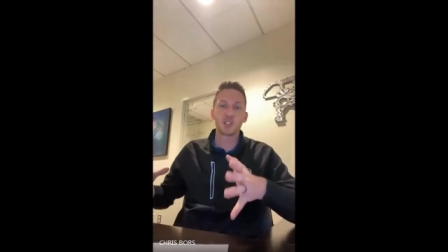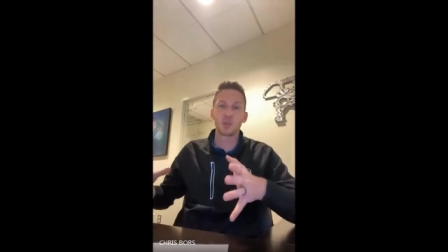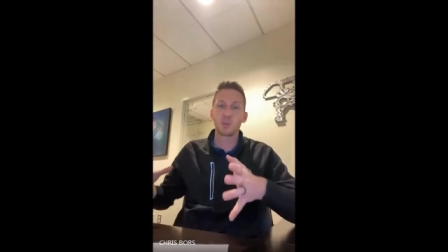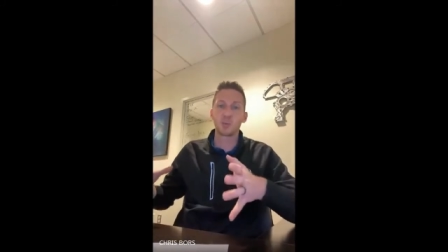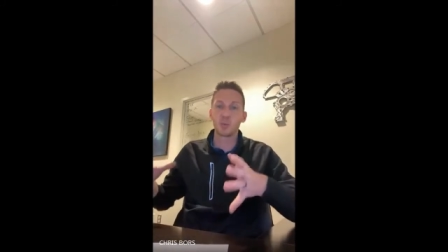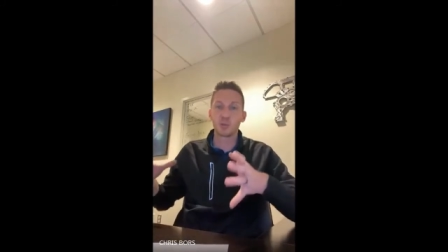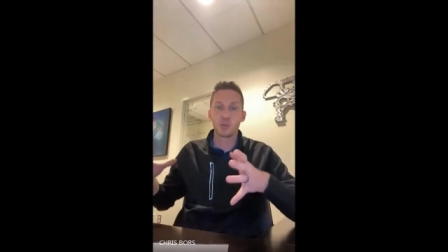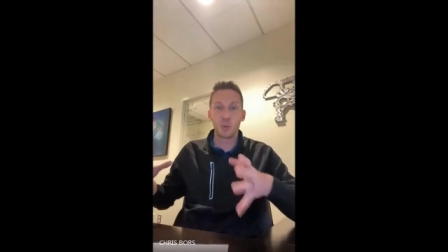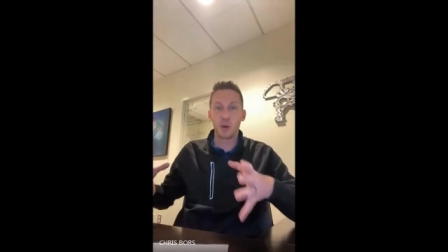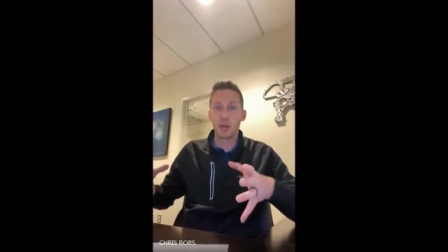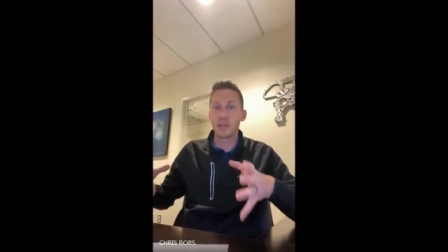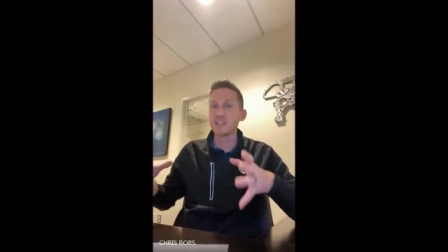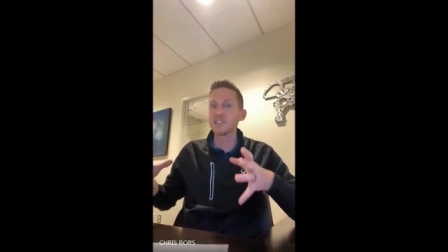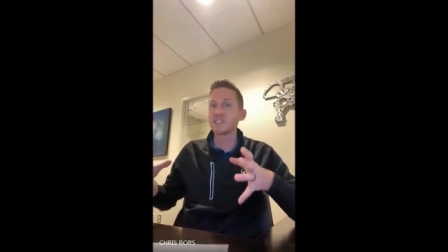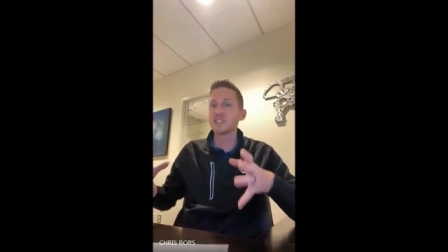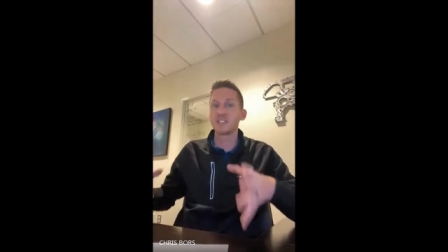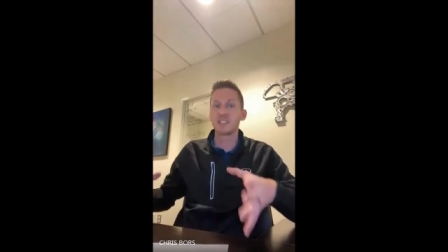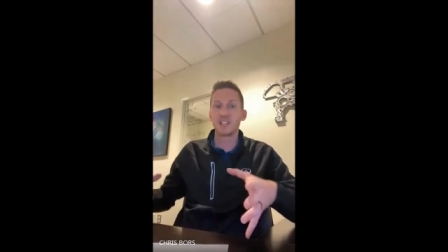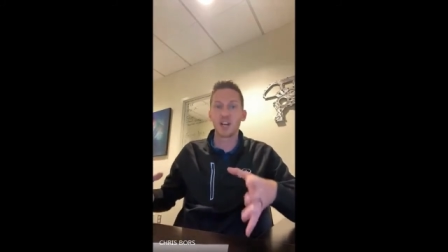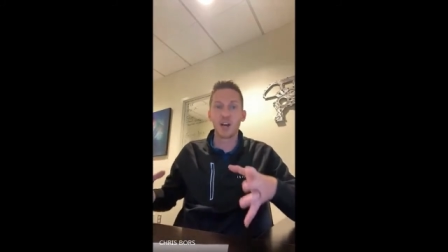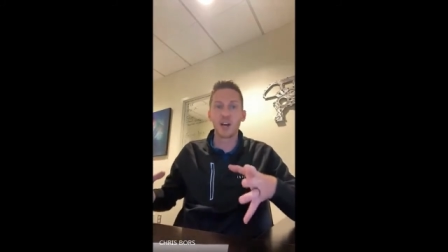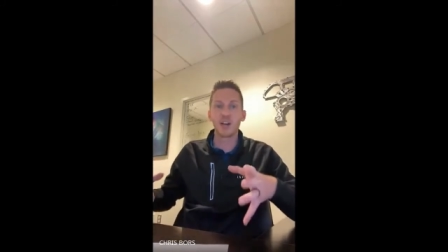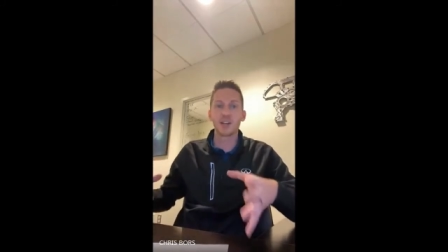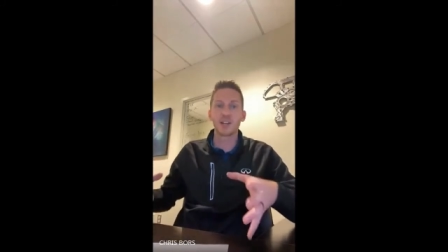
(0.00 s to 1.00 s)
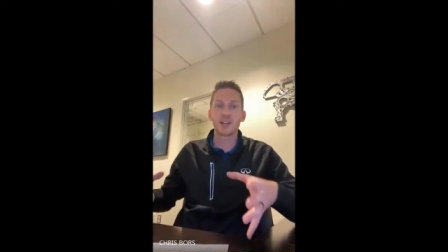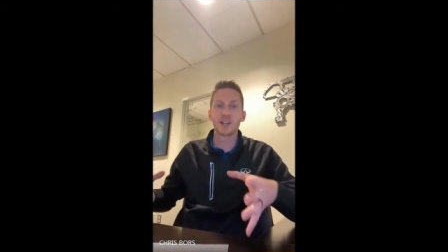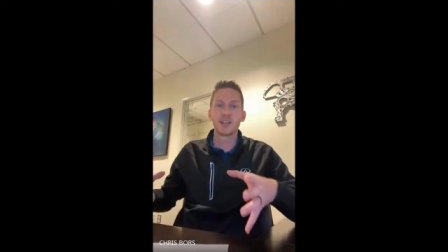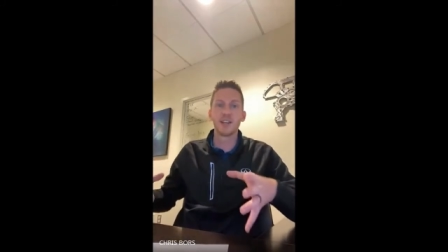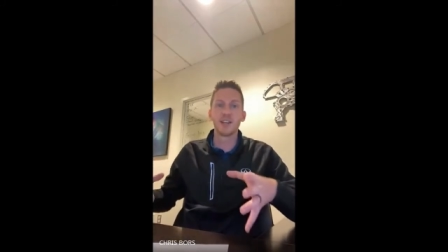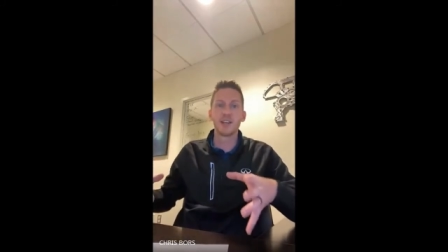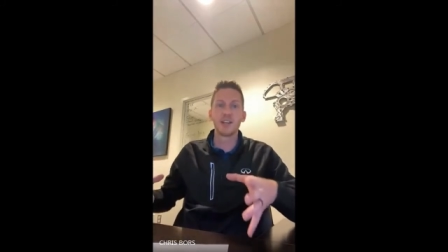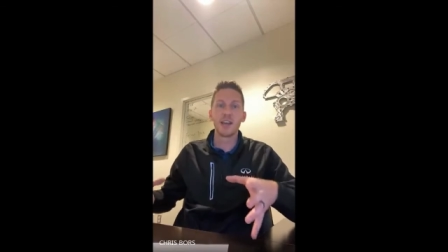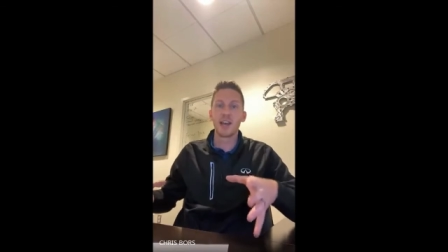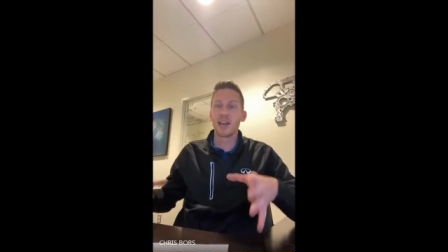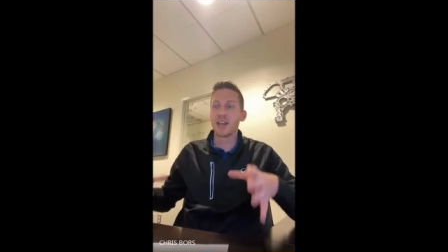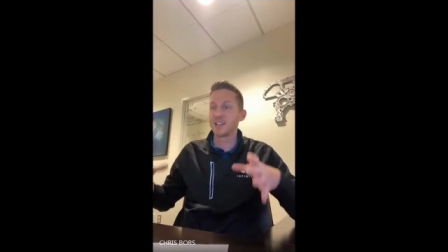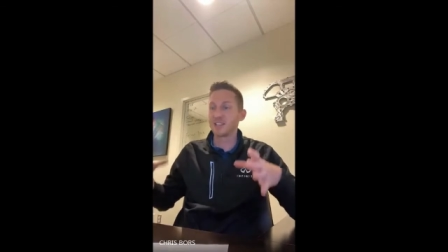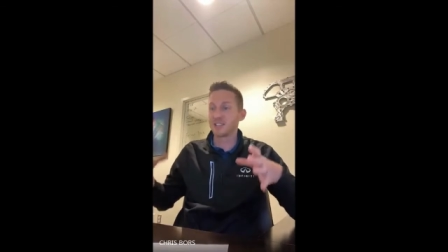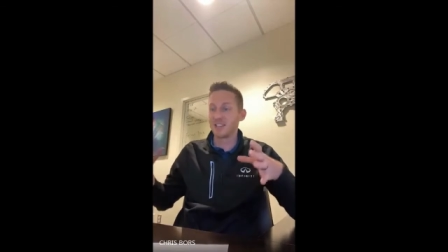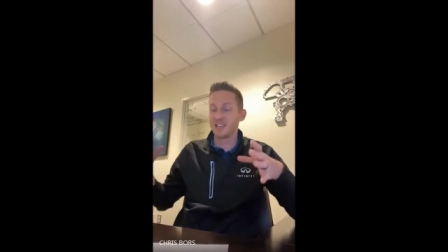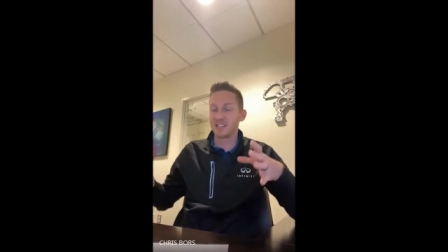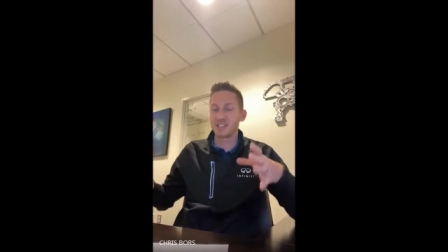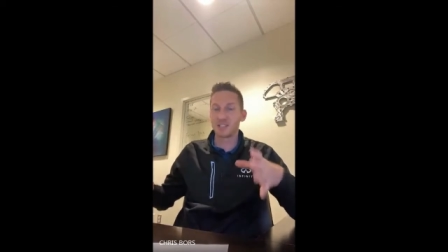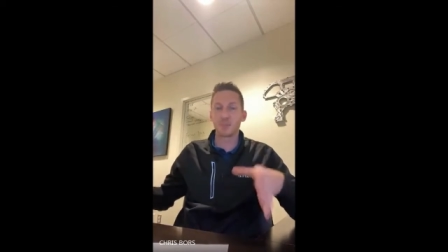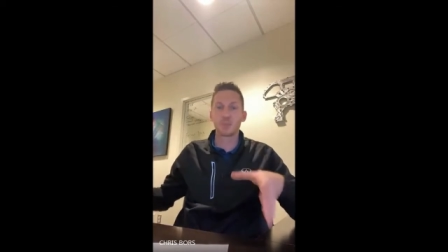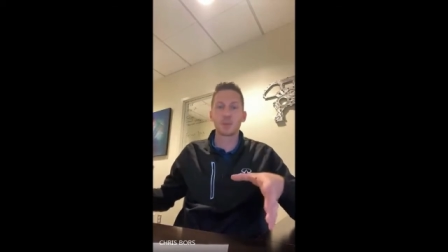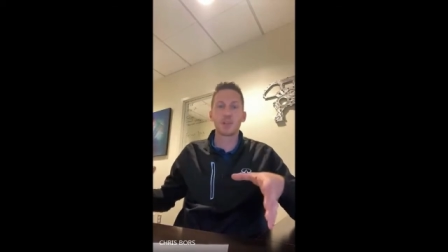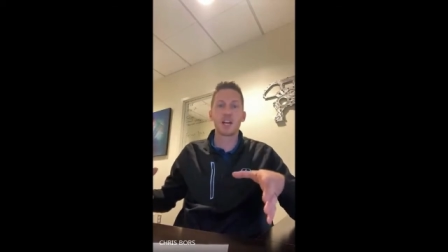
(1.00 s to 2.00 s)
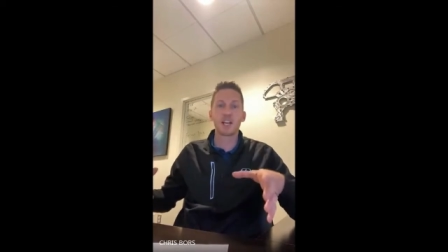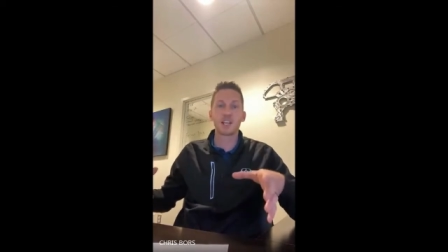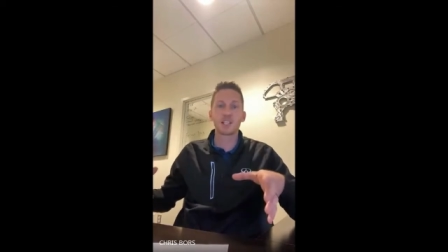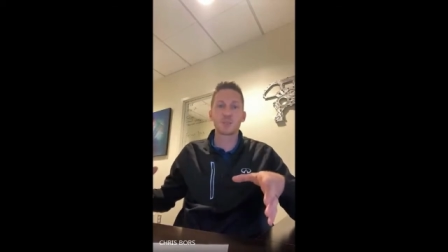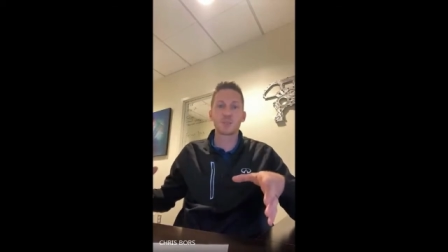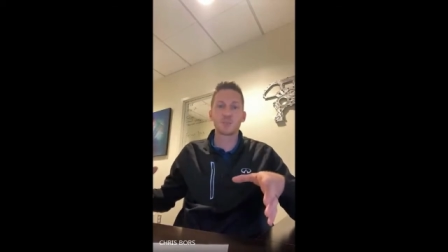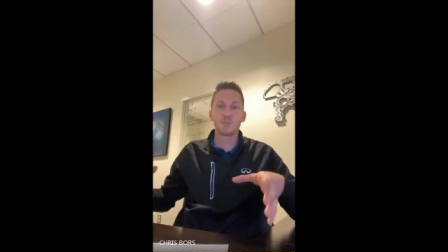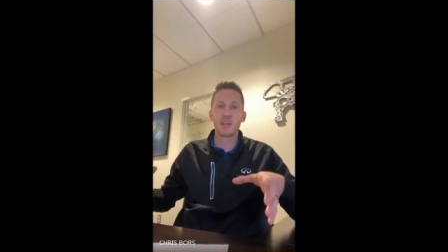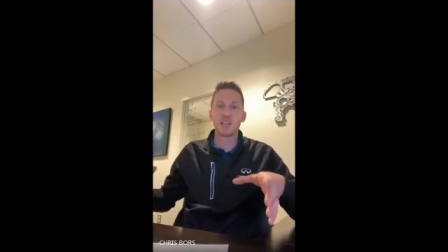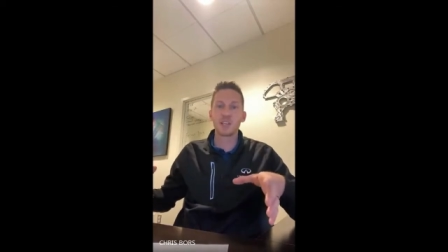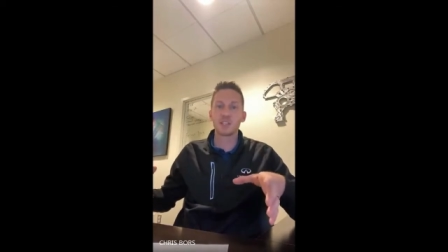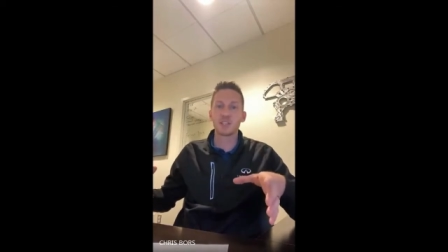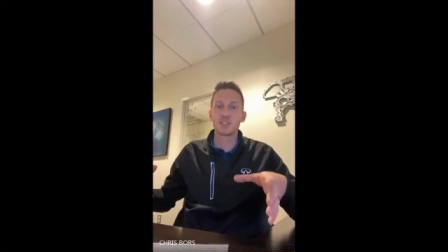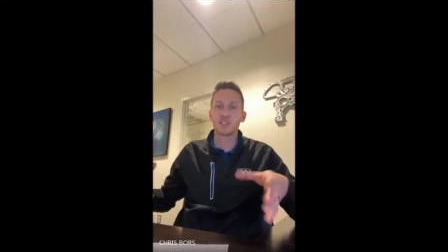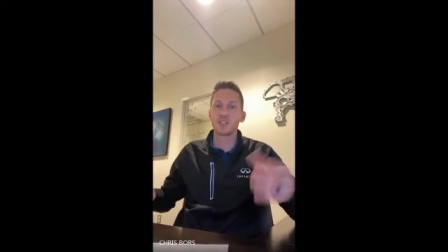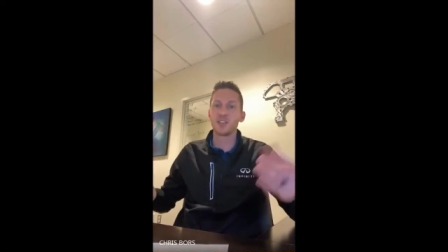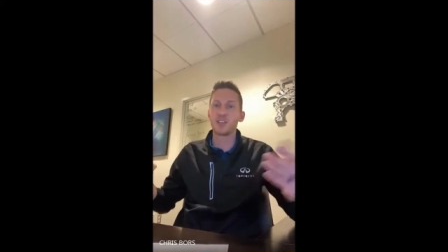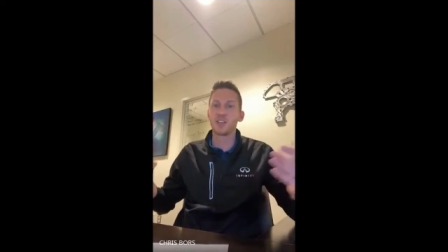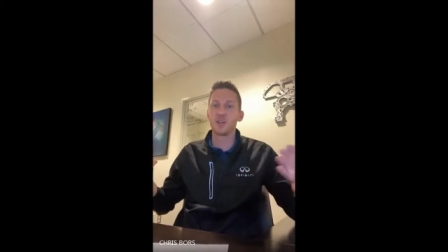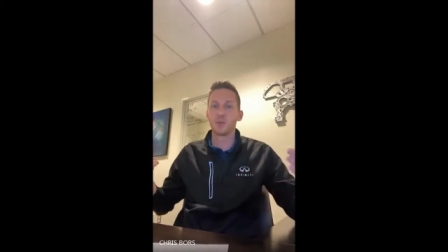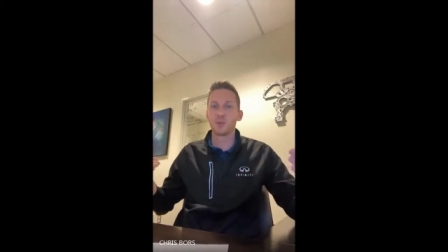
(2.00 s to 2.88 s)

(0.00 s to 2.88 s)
which weighs a ton and it takes up a lot of space,